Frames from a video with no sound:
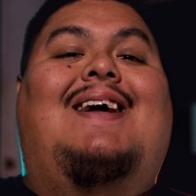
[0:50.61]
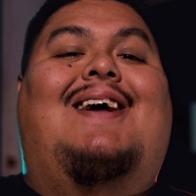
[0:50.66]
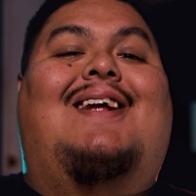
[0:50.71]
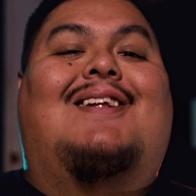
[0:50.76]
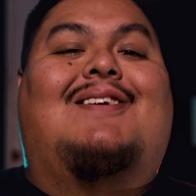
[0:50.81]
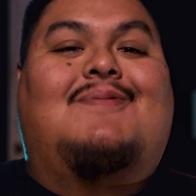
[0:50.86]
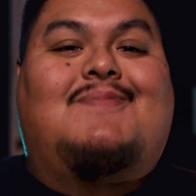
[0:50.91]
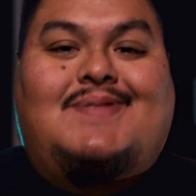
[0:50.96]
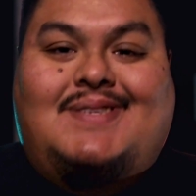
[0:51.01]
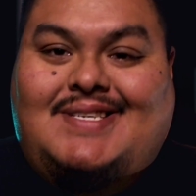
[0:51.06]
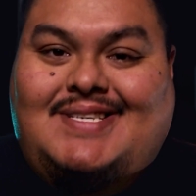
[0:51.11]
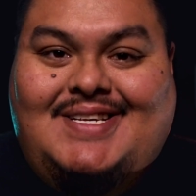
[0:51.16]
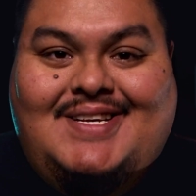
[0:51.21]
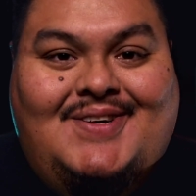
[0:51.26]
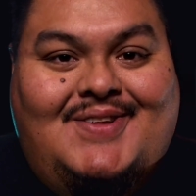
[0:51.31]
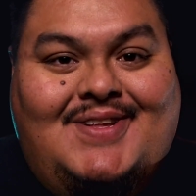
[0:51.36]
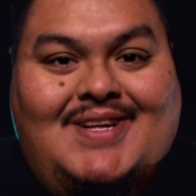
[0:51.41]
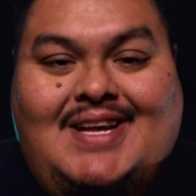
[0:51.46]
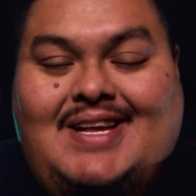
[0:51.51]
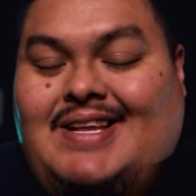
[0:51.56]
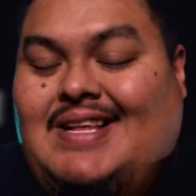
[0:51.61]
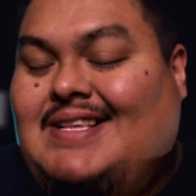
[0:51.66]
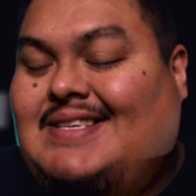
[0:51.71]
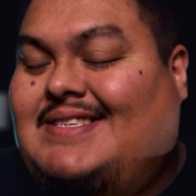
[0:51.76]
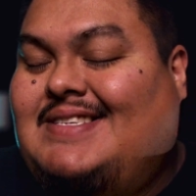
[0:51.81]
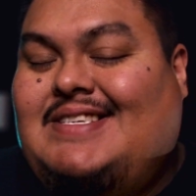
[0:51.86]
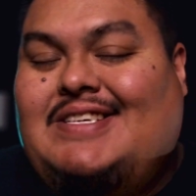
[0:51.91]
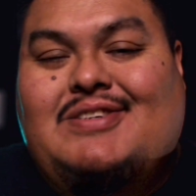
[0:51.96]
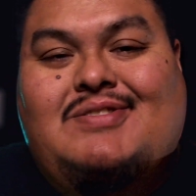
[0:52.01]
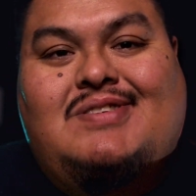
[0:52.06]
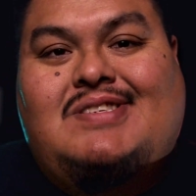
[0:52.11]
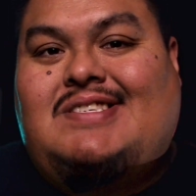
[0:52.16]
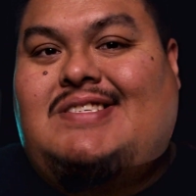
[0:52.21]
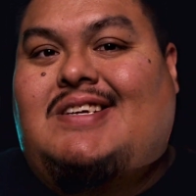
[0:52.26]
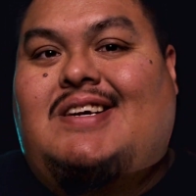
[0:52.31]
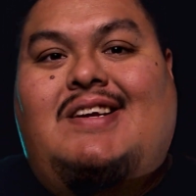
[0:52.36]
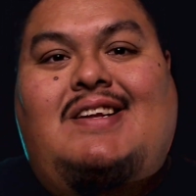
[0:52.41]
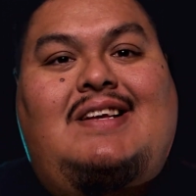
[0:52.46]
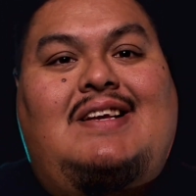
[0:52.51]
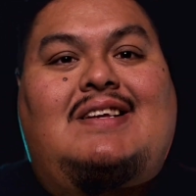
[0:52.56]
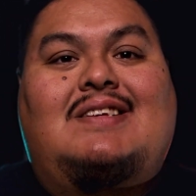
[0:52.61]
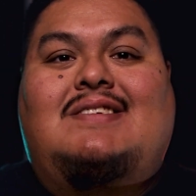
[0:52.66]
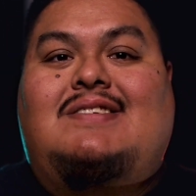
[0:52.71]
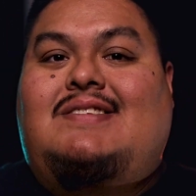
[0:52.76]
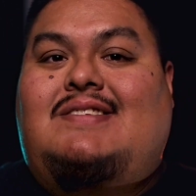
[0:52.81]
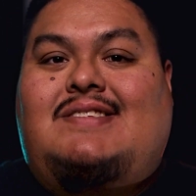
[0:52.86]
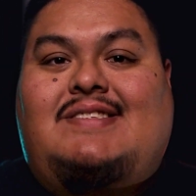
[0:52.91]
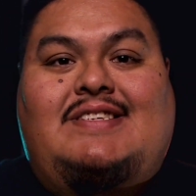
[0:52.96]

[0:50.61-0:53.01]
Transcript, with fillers: and I'm still in it, still studying,